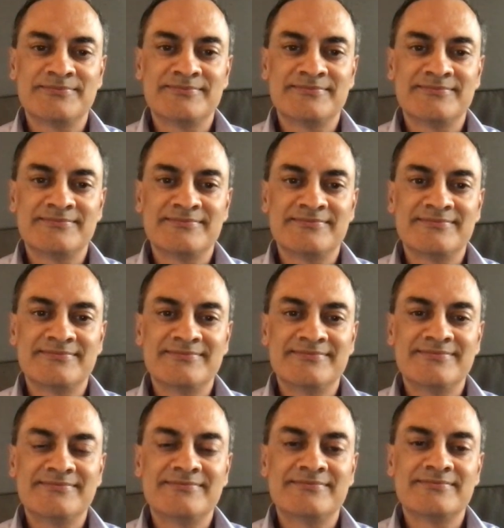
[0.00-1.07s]

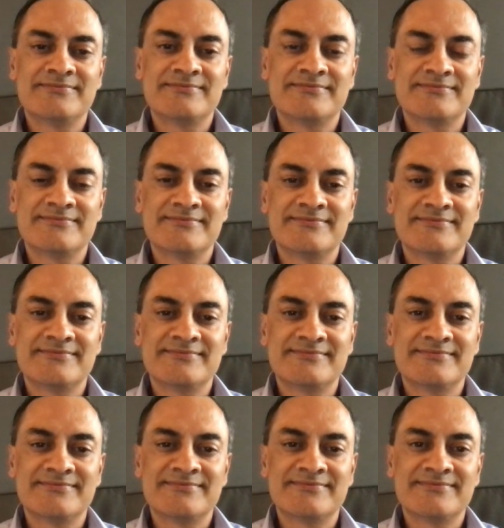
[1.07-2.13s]

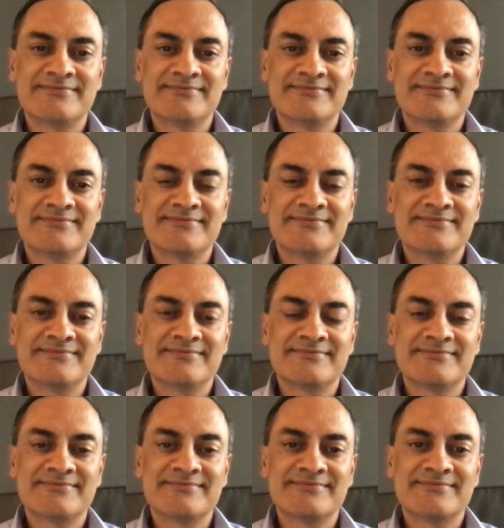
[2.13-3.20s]

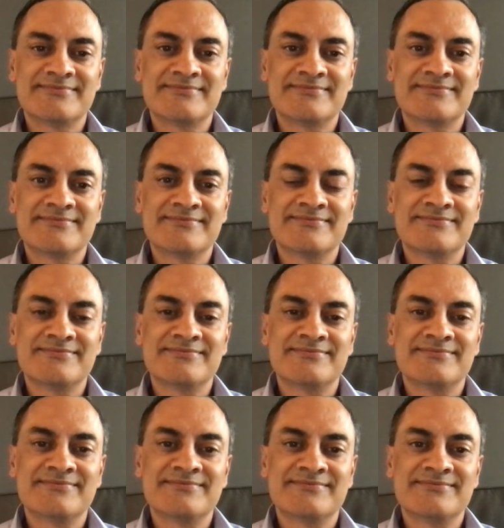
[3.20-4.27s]

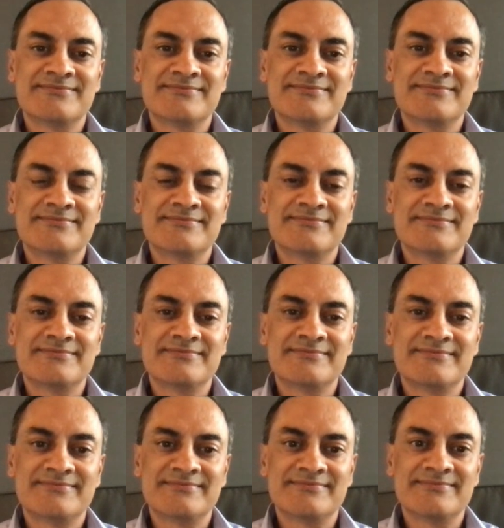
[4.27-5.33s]

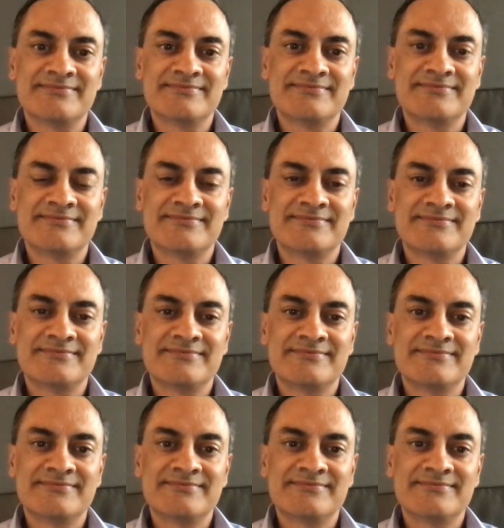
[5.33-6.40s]

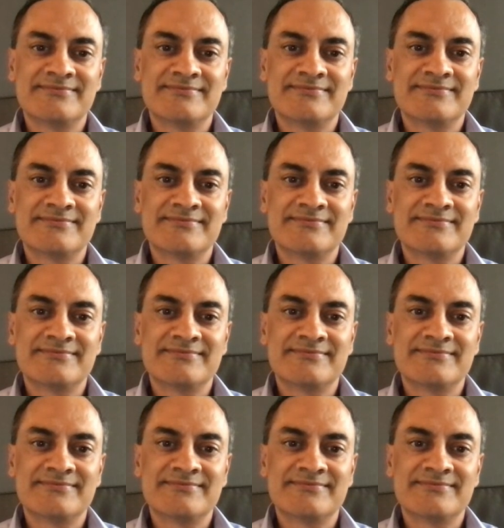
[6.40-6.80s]
(silent)